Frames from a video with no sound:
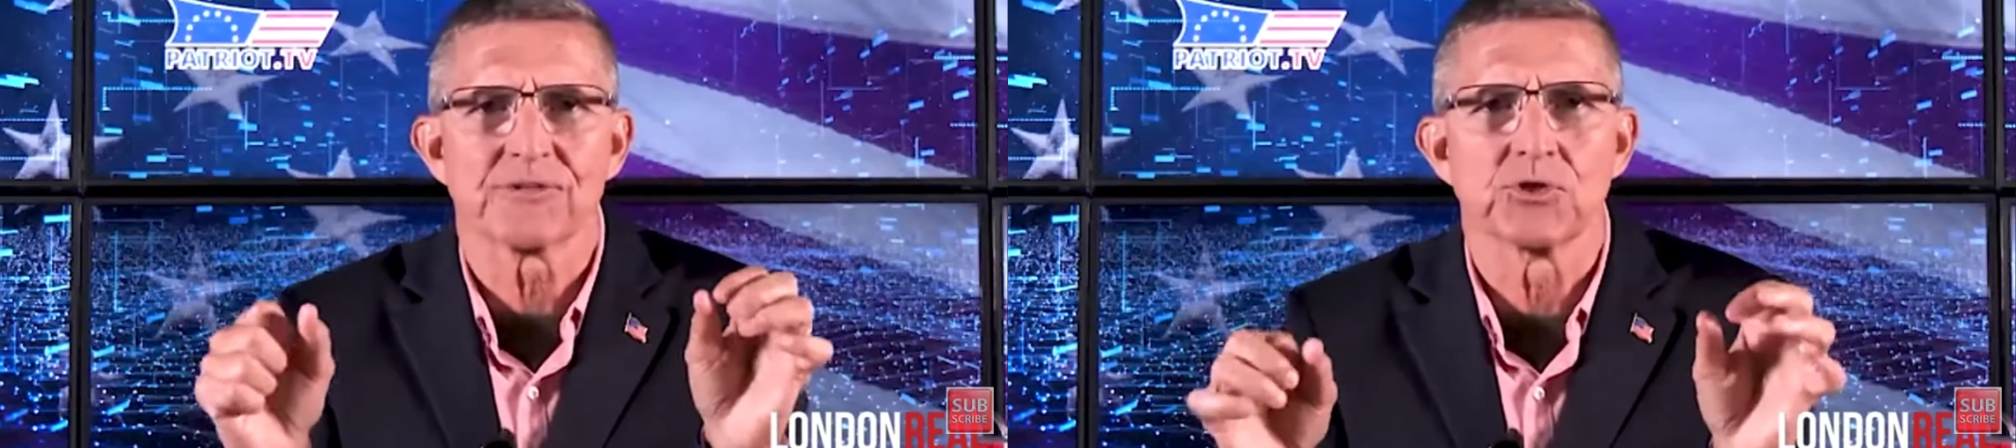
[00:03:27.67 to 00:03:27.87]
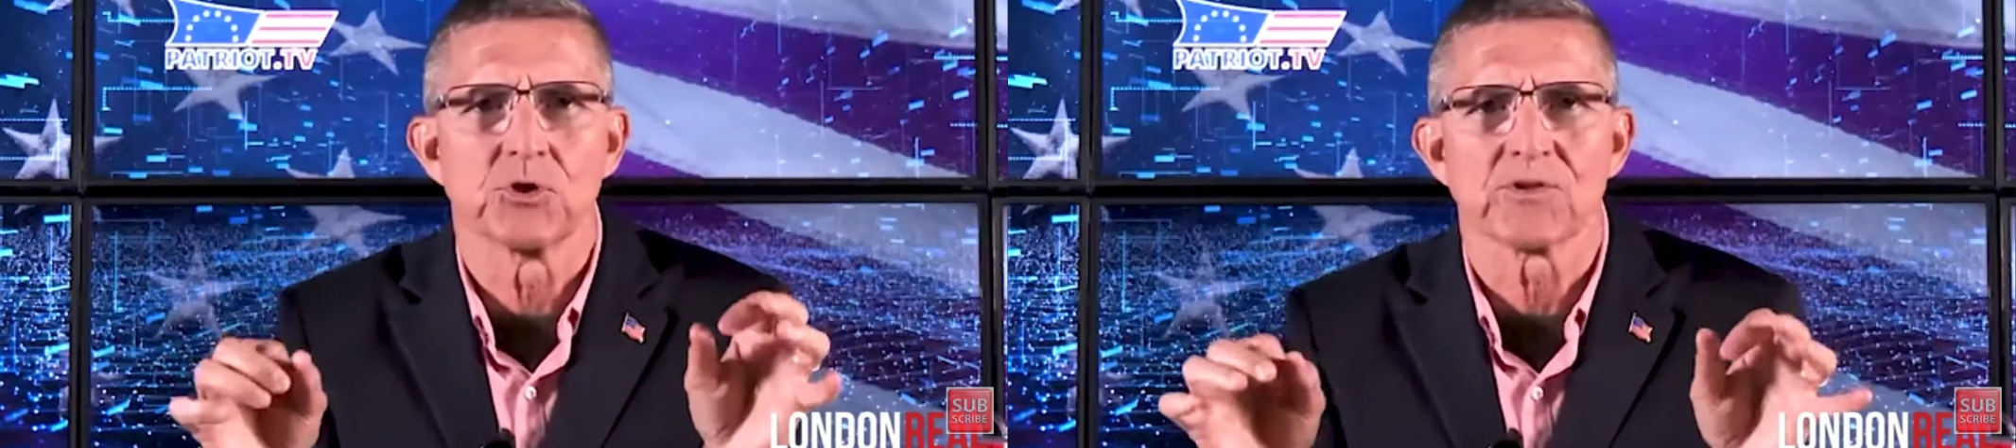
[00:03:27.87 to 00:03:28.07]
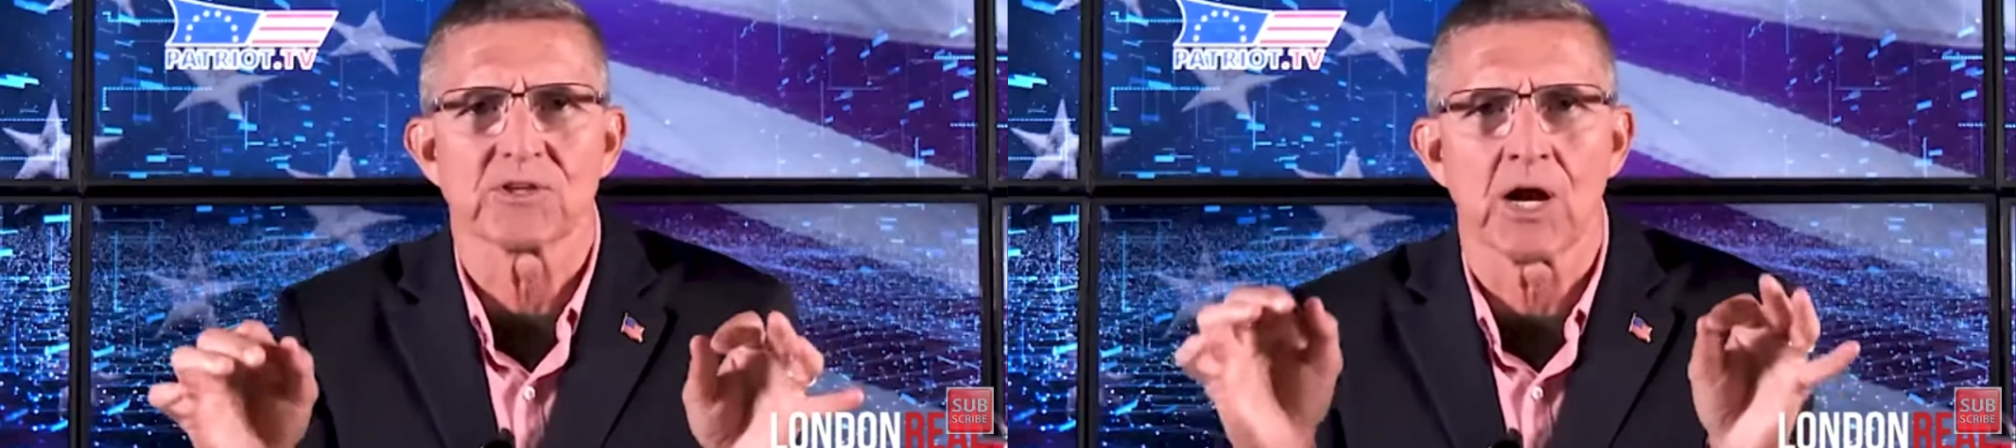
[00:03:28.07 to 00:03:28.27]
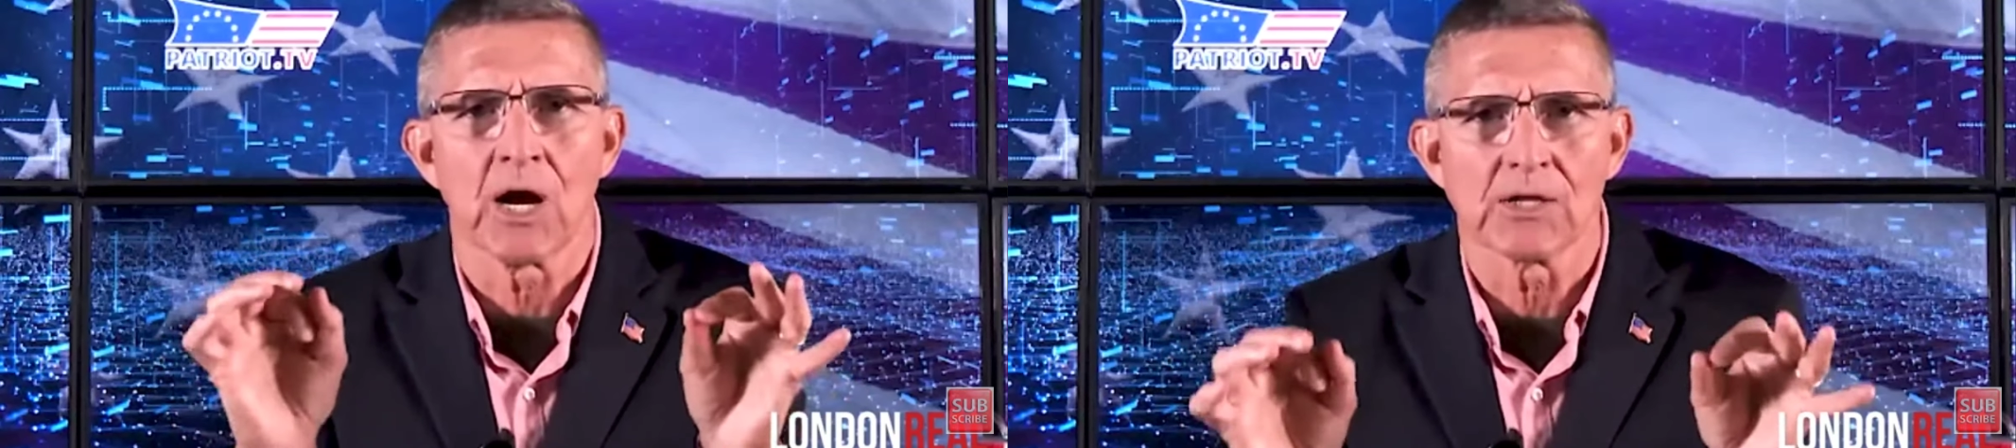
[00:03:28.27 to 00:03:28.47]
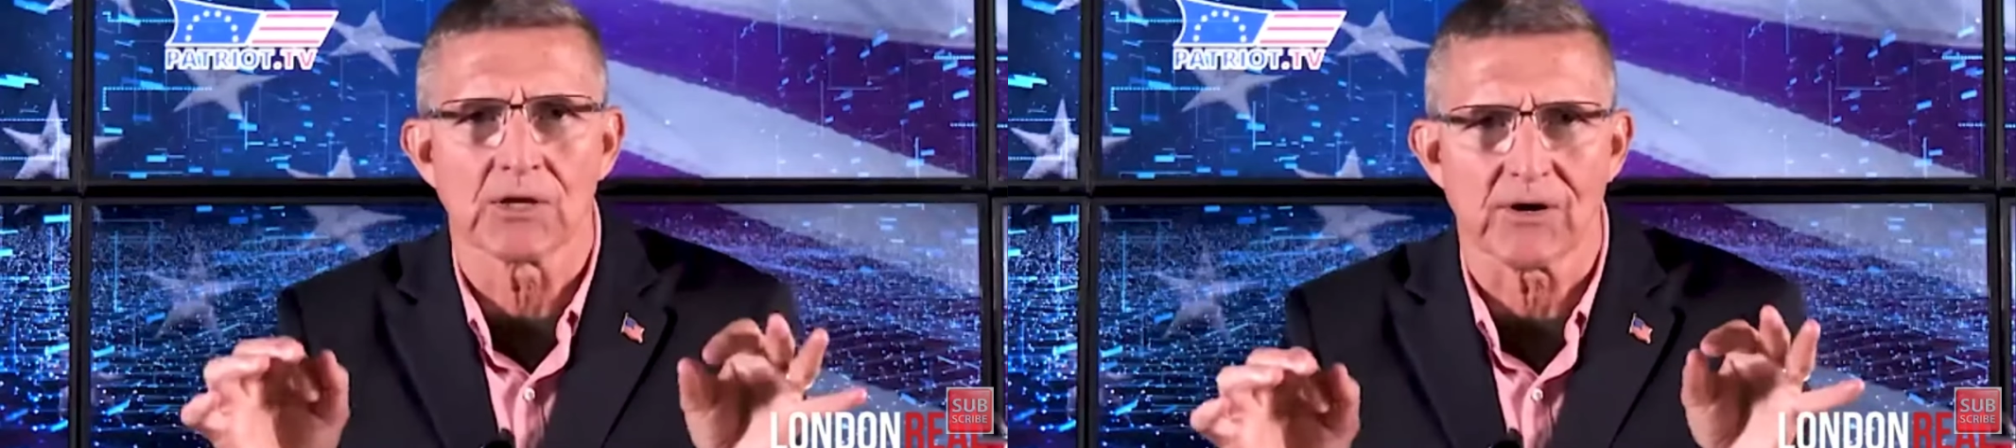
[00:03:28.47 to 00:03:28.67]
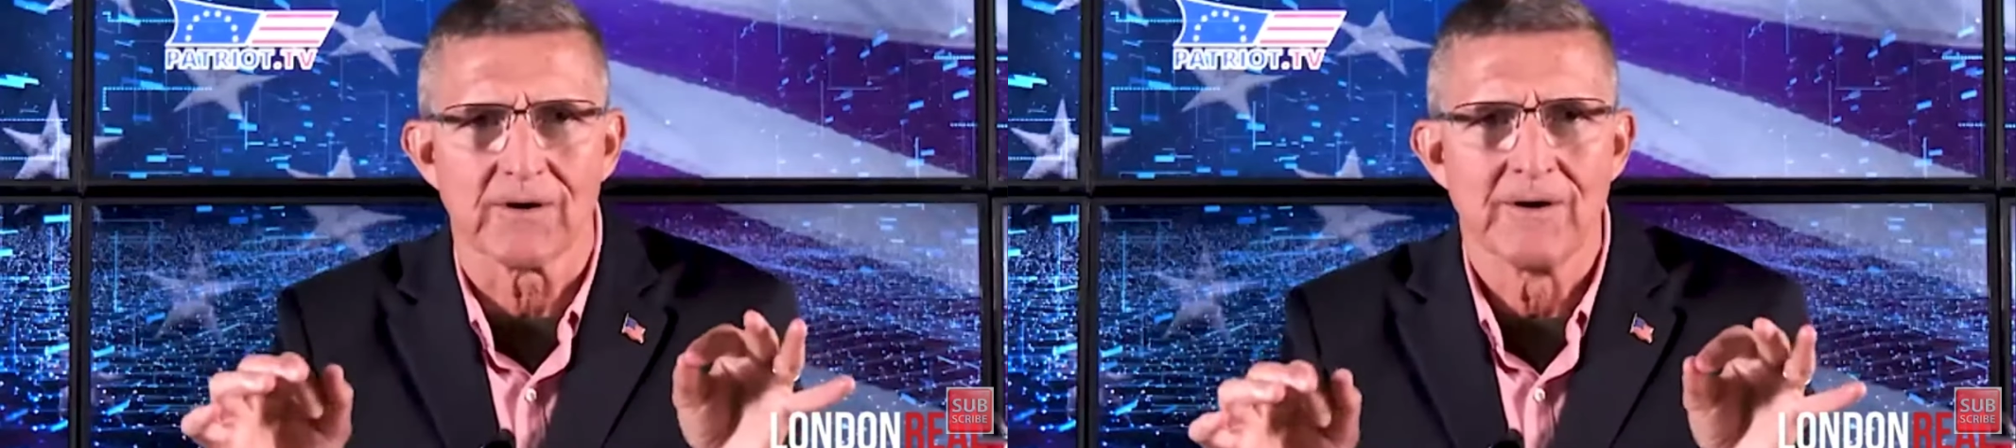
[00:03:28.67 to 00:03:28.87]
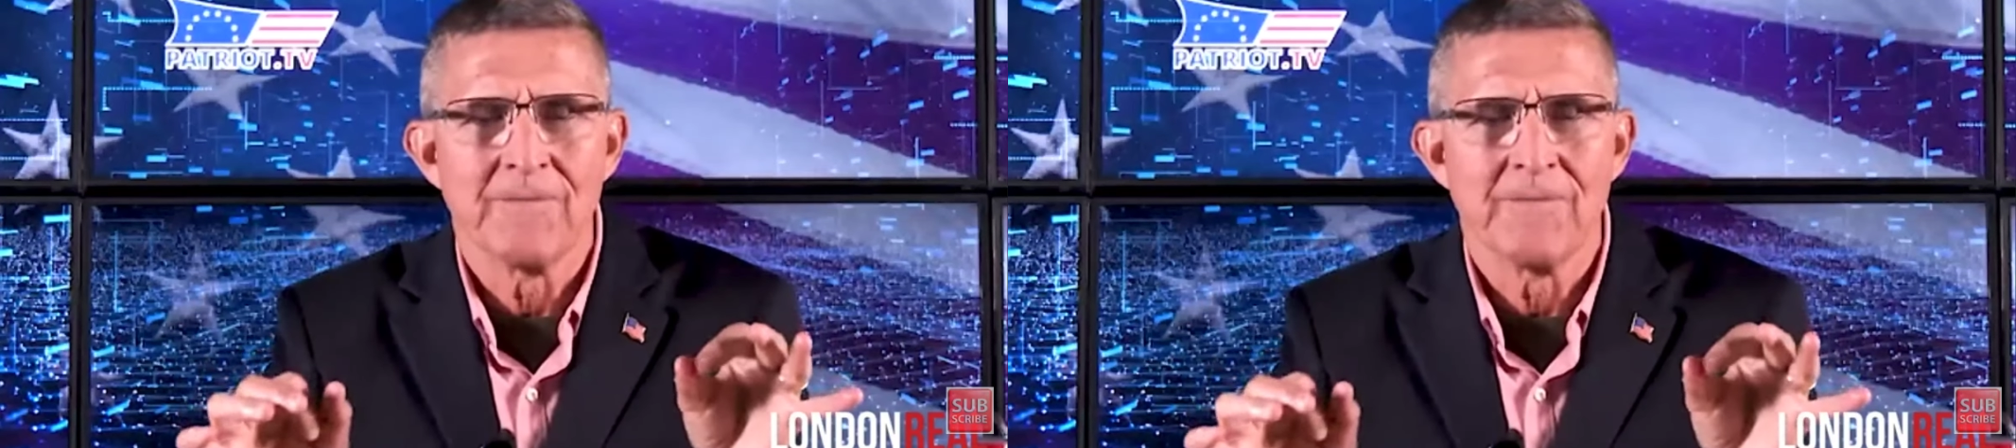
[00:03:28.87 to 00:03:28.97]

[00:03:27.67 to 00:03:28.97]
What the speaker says: to do with color.